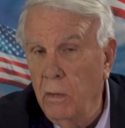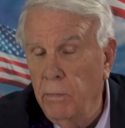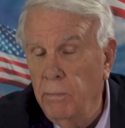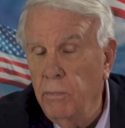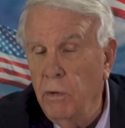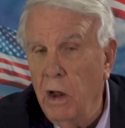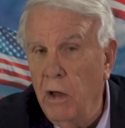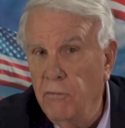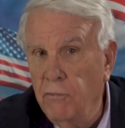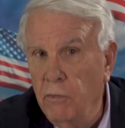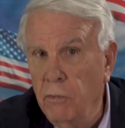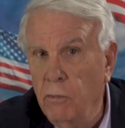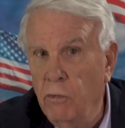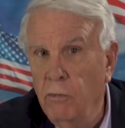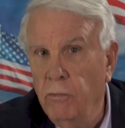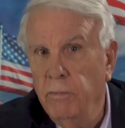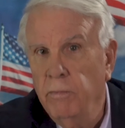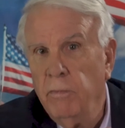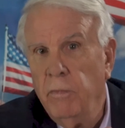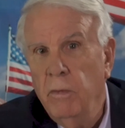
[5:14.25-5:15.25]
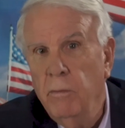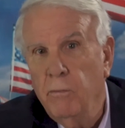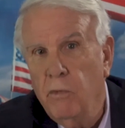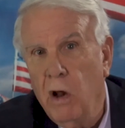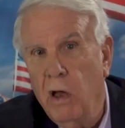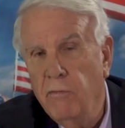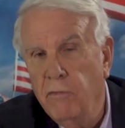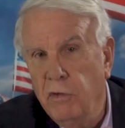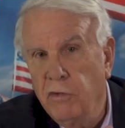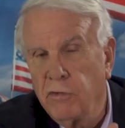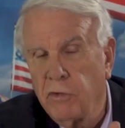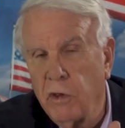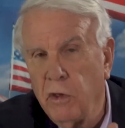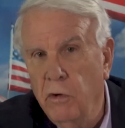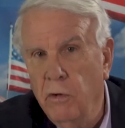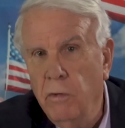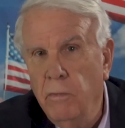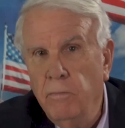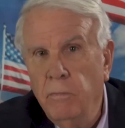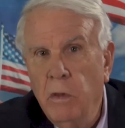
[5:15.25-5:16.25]
profitable profit
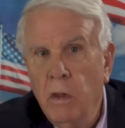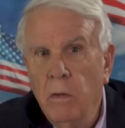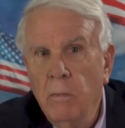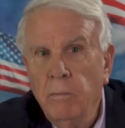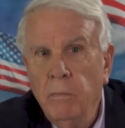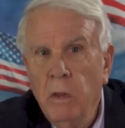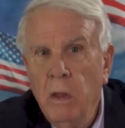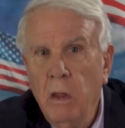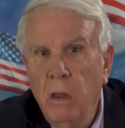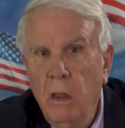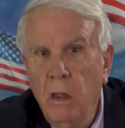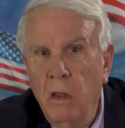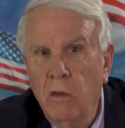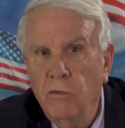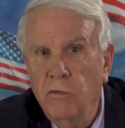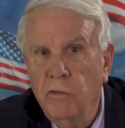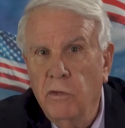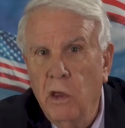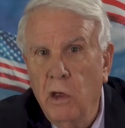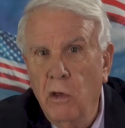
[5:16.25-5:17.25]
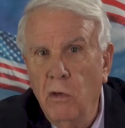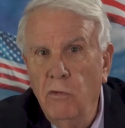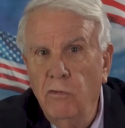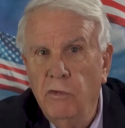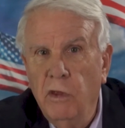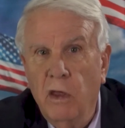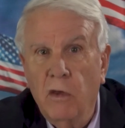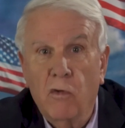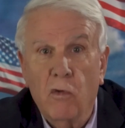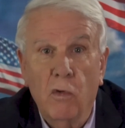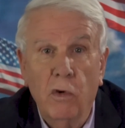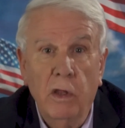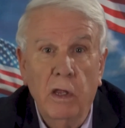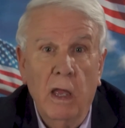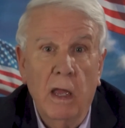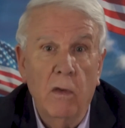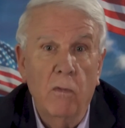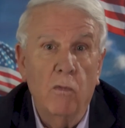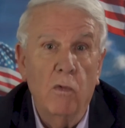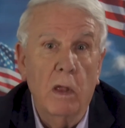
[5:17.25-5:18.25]
center is those that
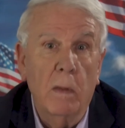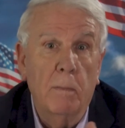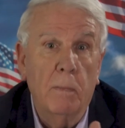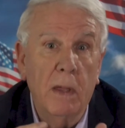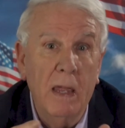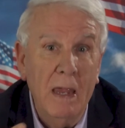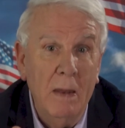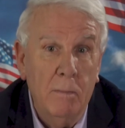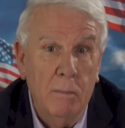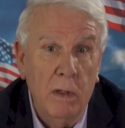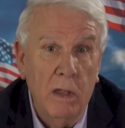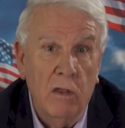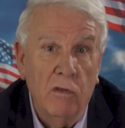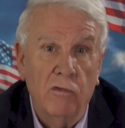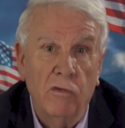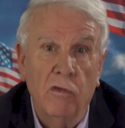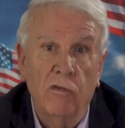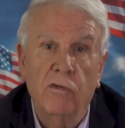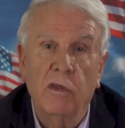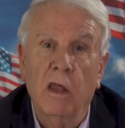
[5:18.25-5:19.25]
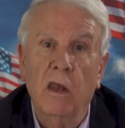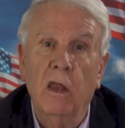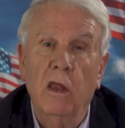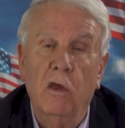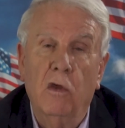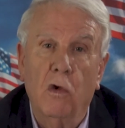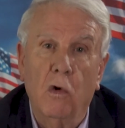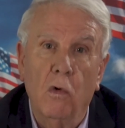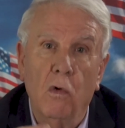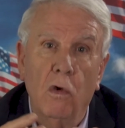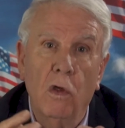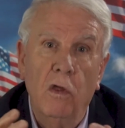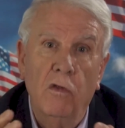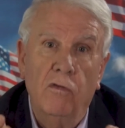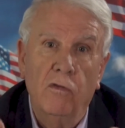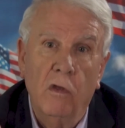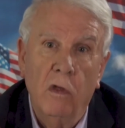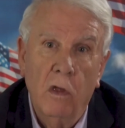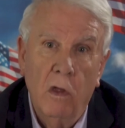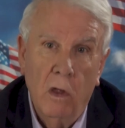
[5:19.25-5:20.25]
create repeat business and
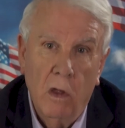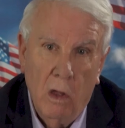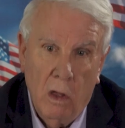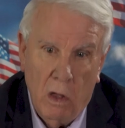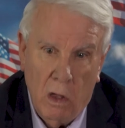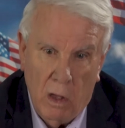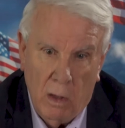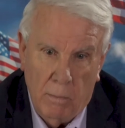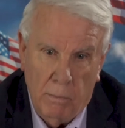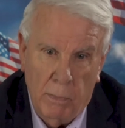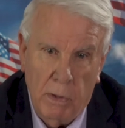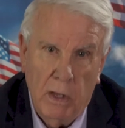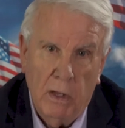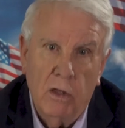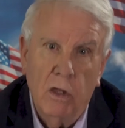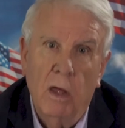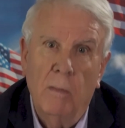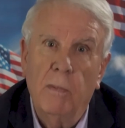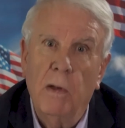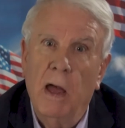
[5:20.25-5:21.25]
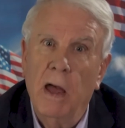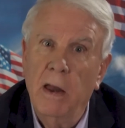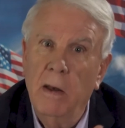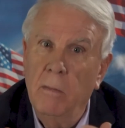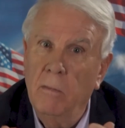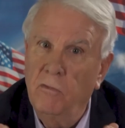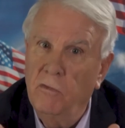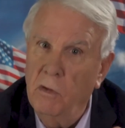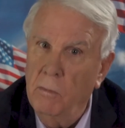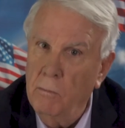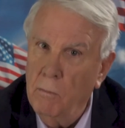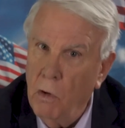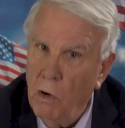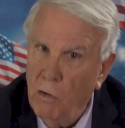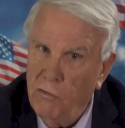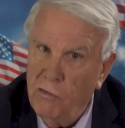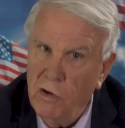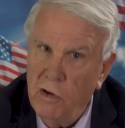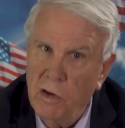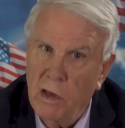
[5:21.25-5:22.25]
encourage pickup items and
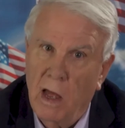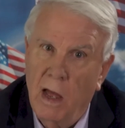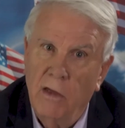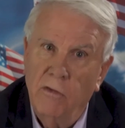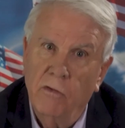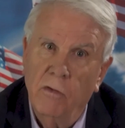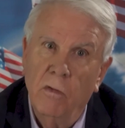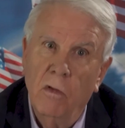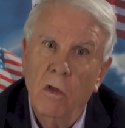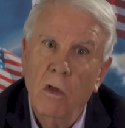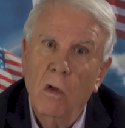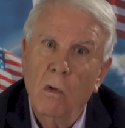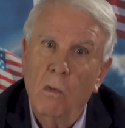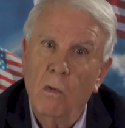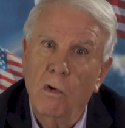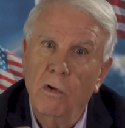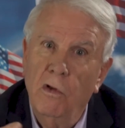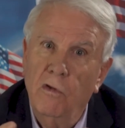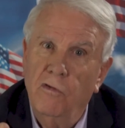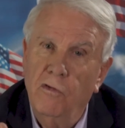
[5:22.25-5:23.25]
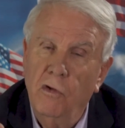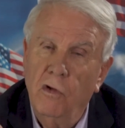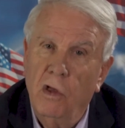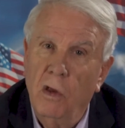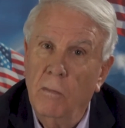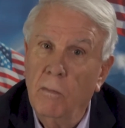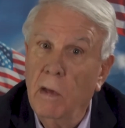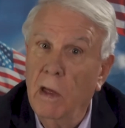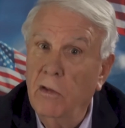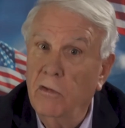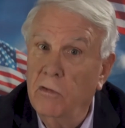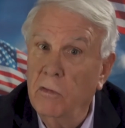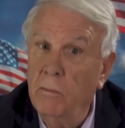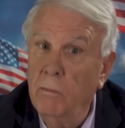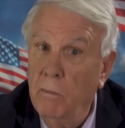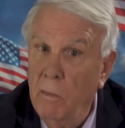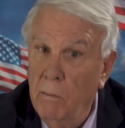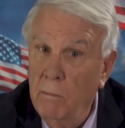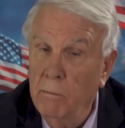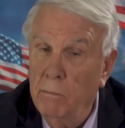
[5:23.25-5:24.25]
merchandising where that you can make
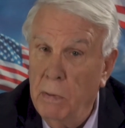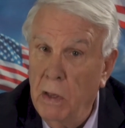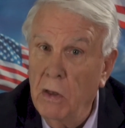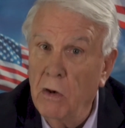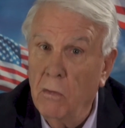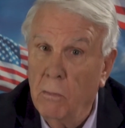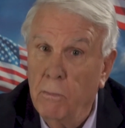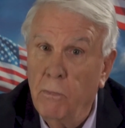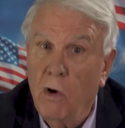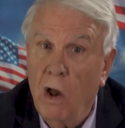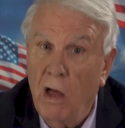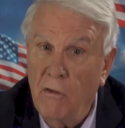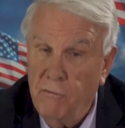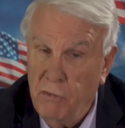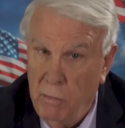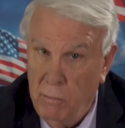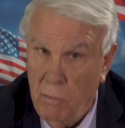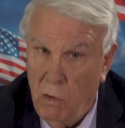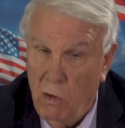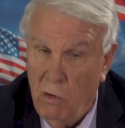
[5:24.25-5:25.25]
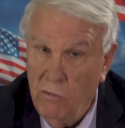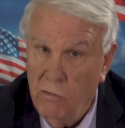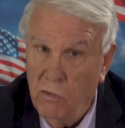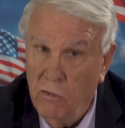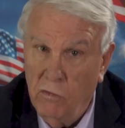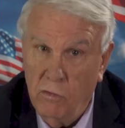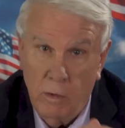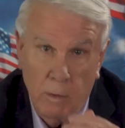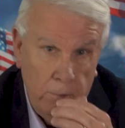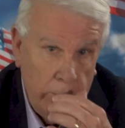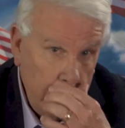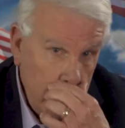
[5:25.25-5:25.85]
some better profit margins.